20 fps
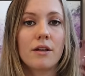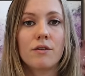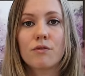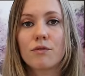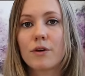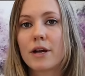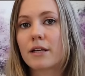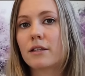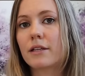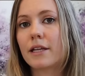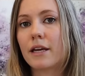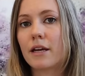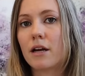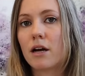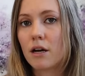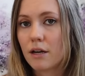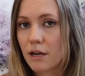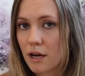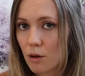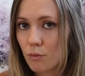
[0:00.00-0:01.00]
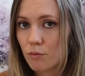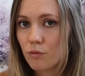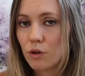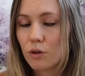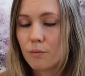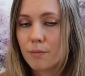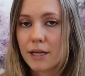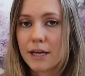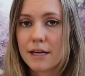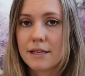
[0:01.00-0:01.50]
and frankly
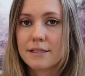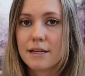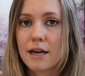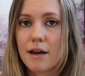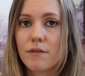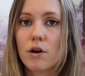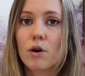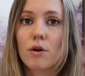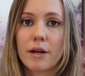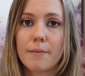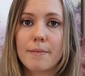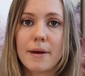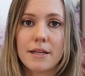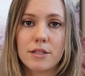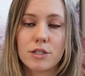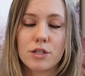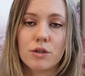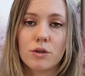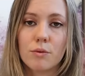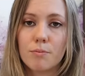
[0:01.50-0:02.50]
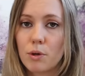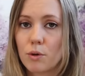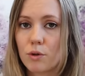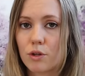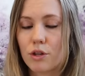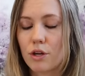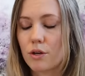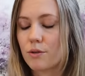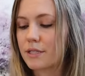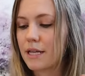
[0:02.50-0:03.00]
unhelpful because I've already been to both
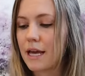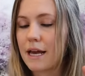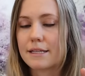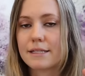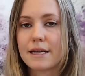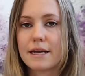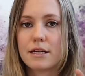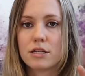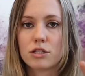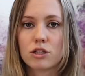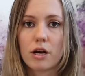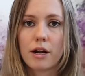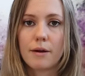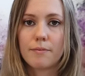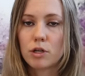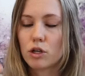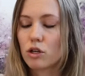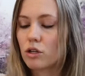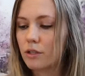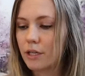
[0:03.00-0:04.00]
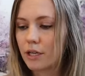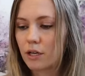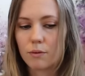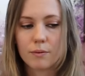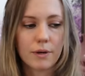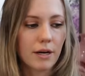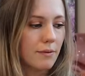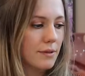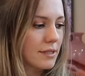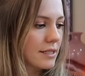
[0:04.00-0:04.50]
of those as I described earlier
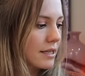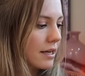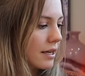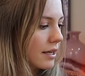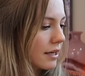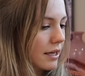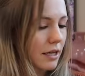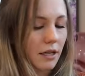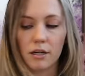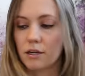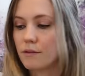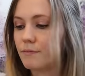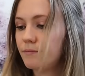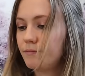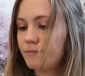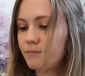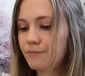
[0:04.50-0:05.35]
when I was sitting here.